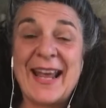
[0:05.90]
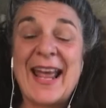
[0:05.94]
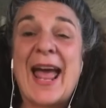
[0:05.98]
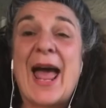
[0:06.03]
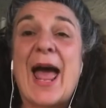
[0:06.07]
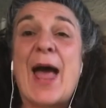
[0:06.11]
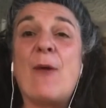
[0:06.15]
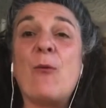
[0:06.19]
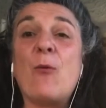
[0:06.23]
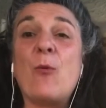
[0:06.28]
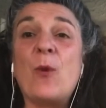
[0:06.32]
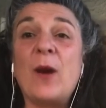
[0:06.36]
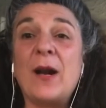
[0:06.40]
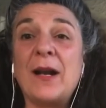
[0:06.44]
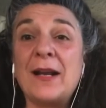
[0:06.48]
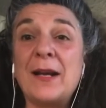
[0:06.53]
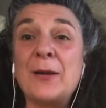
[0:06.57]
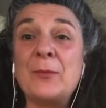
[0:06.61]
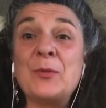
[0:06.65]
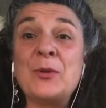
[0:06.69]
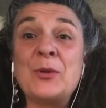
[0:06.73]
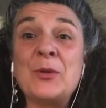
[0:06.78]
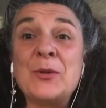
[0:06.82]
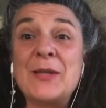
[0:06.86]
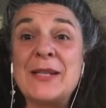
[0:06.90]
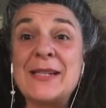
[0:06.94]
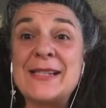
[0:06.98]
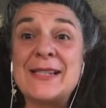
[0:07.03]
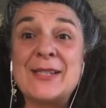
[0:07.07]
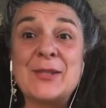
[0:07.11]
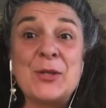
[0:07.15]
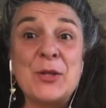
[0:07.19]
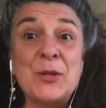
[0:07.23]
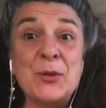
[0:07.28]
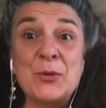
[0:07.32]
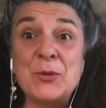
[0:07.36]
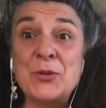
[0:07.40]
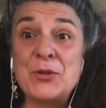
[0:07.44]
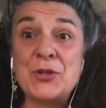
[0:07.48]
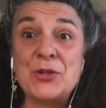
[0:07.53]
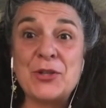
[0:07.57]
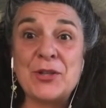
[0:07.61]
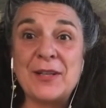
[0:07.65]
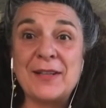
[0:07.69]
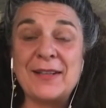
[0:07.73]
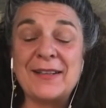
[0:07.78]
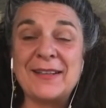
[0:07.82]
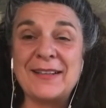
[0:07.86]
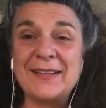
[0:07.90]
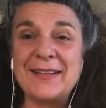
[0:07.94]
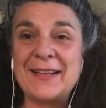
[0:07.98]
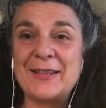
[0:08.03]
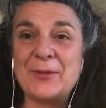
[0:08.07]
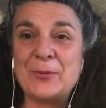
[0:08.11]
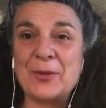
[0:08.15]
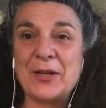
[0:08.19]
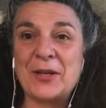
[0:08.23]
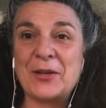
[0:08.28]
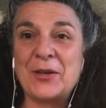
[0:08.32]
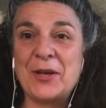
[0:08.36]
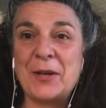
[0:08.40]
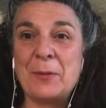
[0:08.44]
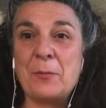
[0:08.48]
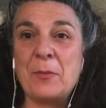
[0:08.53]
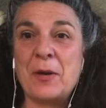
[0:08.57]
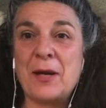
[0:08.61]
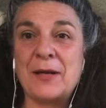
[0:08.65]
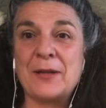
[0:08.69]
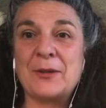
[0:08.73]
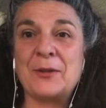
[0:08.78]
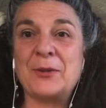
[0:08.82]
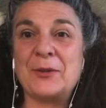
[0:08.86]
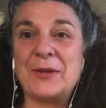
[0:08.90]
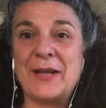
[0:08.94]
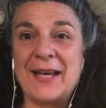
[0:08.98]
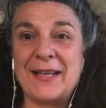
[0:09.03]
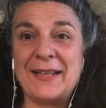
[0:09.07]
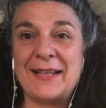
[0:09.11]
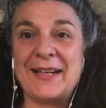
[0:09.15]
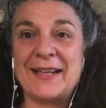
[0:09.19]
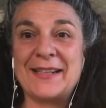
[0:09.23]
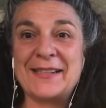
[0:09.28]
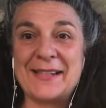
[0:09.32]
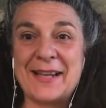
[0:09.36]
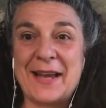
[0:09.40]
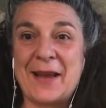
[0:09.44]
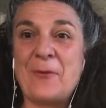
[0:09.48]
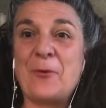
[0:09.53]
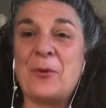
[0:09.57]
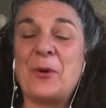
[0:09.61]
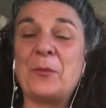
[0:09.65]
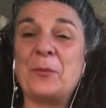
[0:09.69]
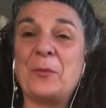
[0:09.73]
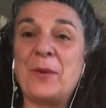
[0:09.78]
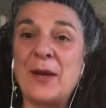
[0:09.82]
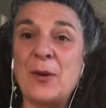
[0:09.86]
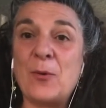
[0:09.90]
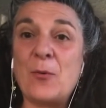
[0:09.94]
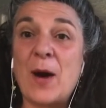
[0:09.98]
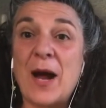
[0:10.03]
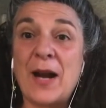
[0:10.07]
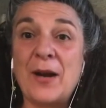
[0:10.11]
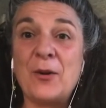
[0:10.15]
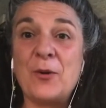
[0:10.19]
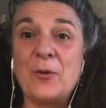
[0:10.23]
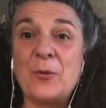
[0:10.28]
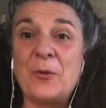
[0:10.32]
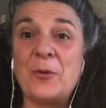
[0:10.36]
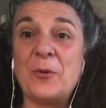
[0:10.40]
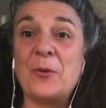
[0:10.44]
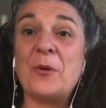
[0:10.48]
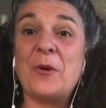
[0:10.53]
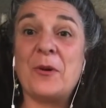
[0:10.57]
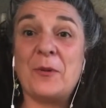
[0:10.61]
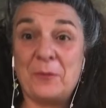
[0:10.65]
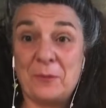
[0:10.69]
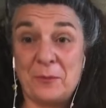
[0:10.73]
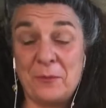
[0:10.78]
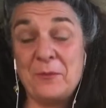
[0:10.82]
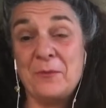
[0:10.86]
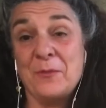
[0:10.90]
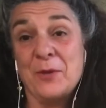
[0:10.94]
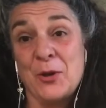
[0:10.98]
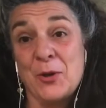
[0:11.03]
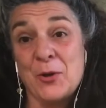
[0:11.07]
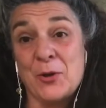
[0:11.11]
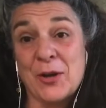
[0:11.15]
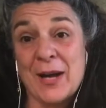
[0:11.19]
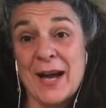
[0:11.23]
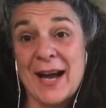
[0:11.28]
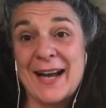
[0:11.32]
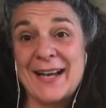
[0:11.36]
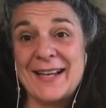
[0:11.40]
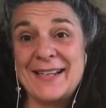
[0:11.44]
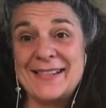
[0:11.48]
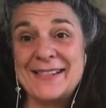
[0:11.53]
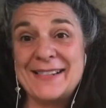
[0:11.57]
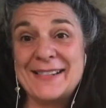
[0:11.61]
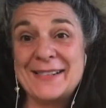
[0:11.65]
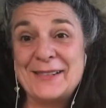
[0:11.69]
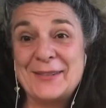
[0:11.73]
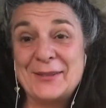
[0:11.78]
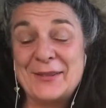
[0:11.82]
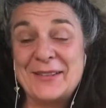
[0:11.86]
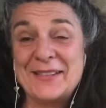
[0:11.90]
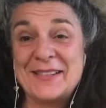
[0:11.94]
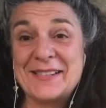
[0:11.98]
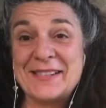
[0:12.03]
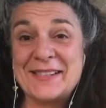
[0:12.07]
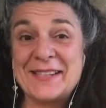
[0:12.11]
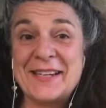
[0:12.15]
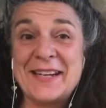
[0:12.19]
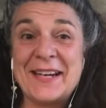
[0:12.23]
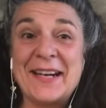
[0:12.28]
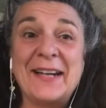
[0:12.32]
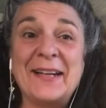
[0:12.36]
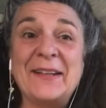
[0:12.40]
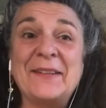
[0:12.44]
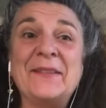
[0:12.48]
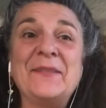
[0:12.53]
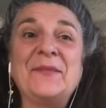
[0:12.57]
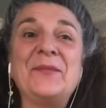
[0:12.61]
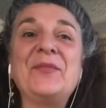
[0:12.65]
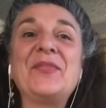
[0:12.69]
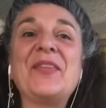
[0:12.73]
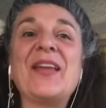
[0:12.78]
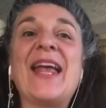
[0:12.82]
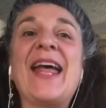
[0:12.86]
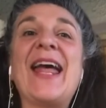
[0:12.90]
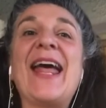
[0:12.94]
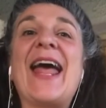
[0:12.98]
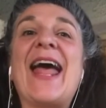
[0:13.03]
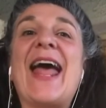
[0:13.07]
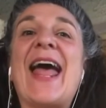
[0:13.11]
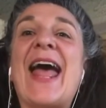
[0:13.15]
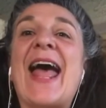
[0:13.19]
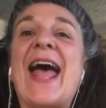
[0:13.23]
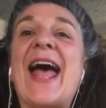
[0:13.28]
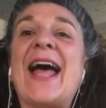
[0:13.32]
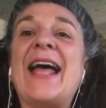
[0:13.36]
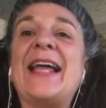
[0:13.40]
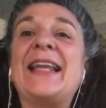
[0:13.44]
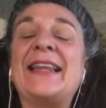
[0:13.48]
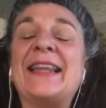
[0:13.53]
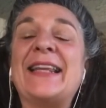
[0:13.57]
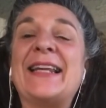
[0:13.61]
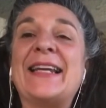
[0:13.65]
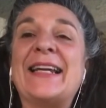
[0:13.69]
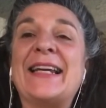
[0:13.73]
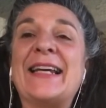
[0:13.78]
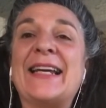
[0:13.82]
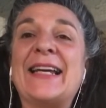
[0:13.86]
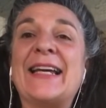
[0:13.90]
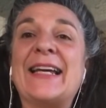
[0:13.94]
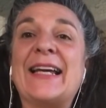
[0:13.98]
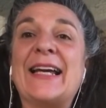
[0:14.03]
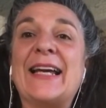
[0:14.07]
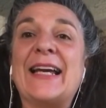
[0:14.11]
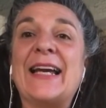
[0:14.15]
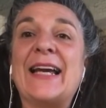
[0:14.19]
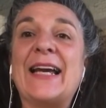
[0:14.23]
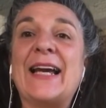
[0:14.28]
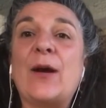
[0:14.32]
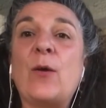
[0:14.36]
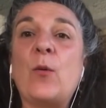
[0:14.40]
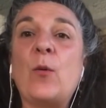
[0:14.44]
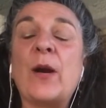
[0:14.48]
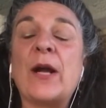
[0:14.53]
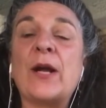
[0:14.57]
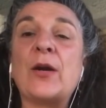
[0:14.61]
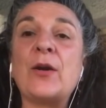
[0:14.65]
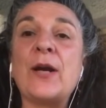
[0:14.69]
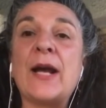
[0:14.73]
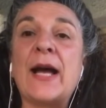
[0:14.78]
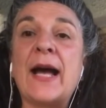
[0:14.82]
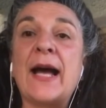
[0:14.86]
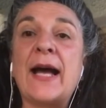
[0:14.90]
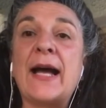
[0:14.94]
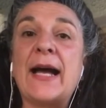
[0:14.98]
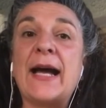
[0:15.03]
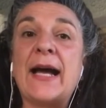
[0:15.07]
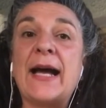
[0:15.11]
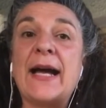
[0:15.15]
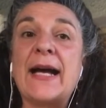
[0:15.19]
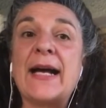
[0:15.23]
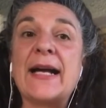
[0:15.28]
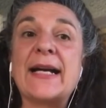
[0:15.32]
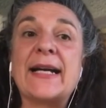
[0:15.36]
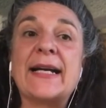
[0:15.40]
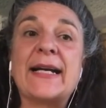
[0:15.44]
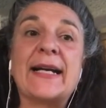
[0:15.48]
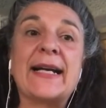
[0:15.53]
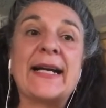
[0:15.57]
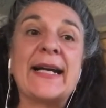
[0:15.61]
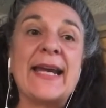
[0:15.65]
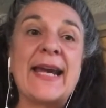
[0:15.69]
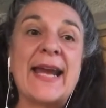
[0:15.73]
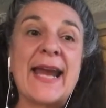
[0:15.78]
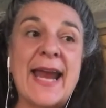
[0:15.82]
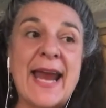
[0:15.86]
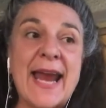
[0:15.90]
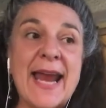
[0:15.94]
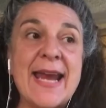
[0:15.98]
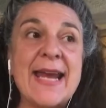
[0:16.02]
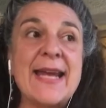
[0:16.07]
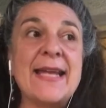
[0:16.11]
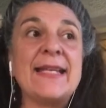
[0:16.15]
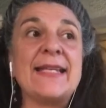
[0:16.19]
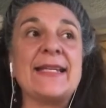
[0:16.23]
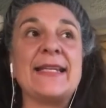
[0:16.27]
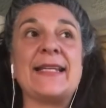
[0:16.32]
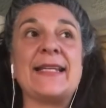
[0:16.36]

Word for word: and welcome to this new journey that we're going to embark together as I will be one of your guides this year. And uh, we're going to create